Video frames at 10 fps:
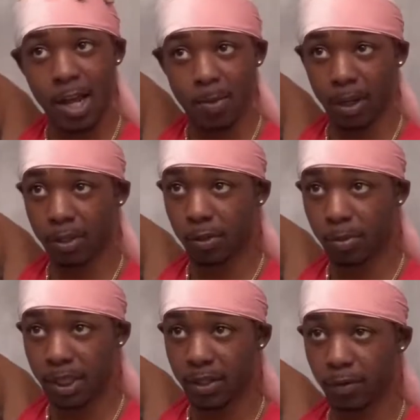my little
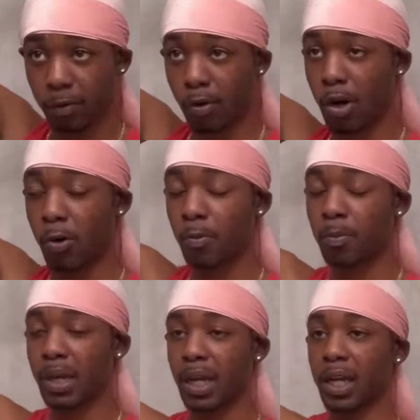mini fro
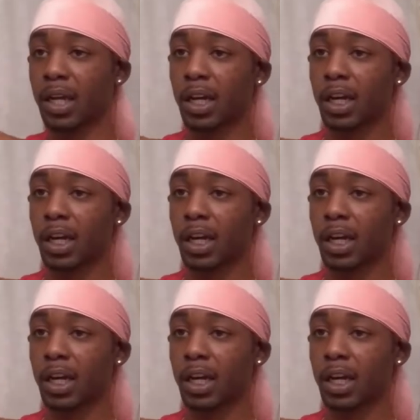pink.